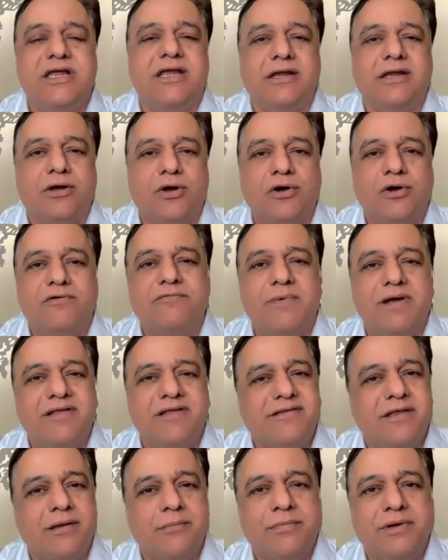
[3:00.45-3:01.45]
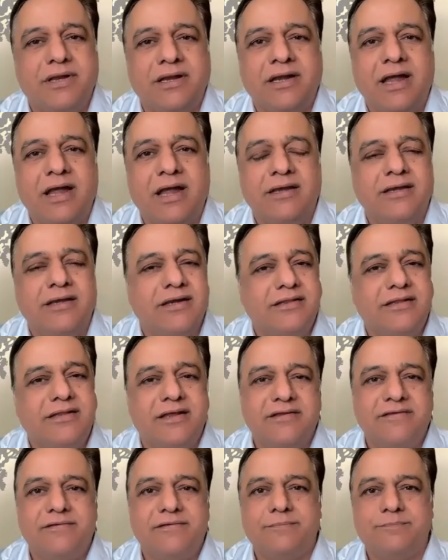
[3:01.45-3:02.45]
day of my seminar, I did
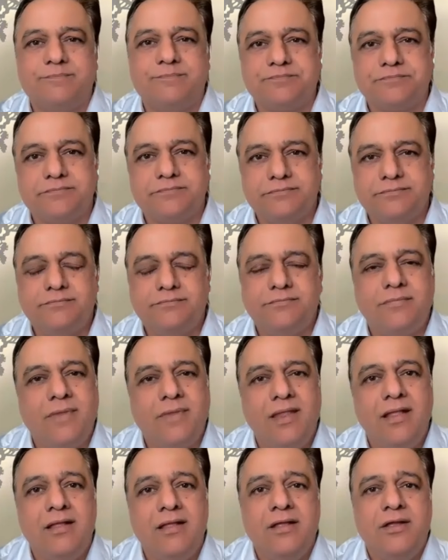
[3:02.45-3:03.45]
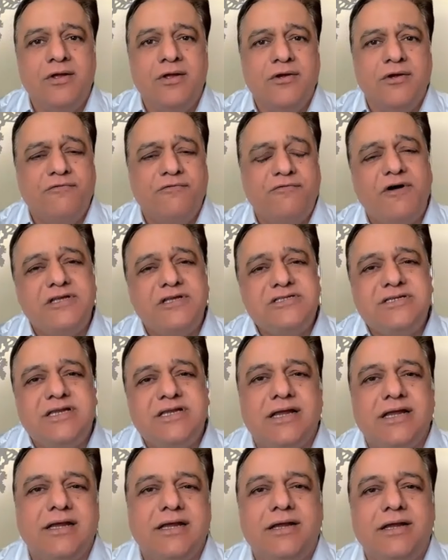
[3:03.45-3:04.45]
this. First
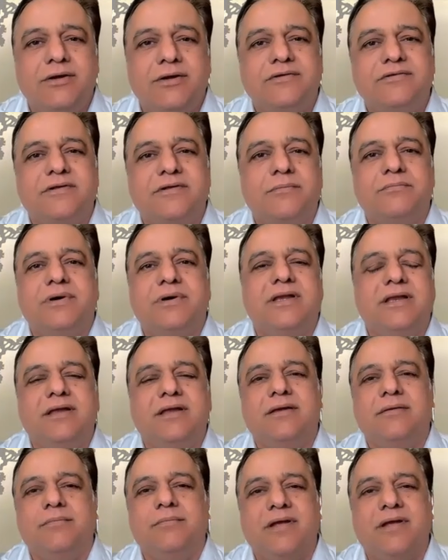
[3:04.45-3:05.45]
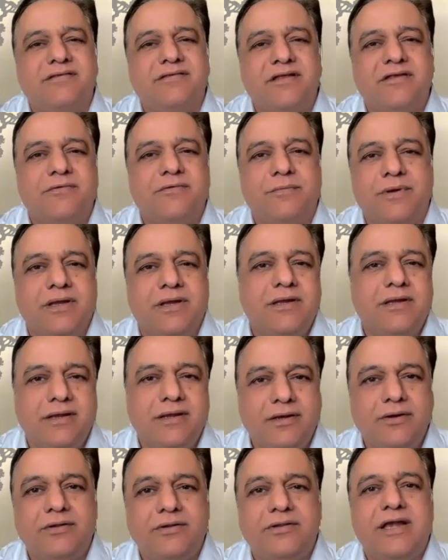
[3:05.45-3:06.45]
day, you know, somebody messaged me,
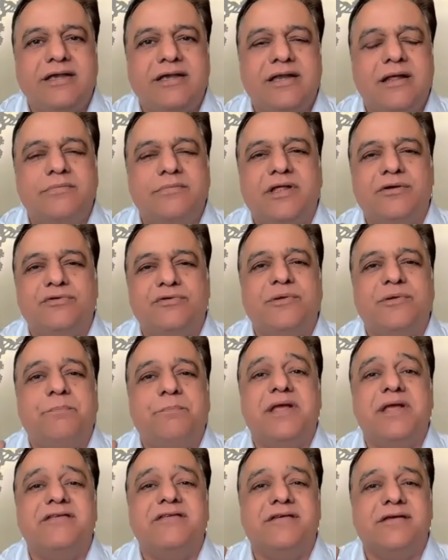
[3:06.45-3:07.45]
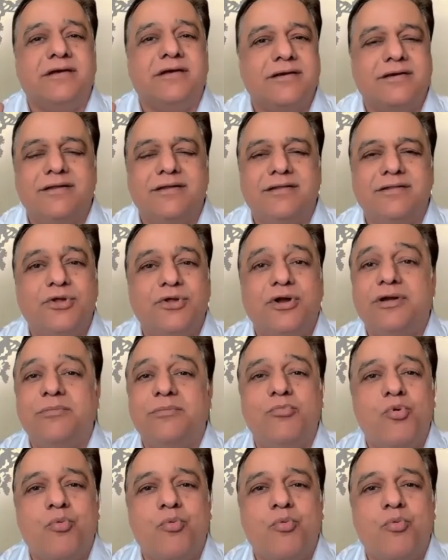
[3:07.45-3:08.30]
you know, that time there was a pager, not a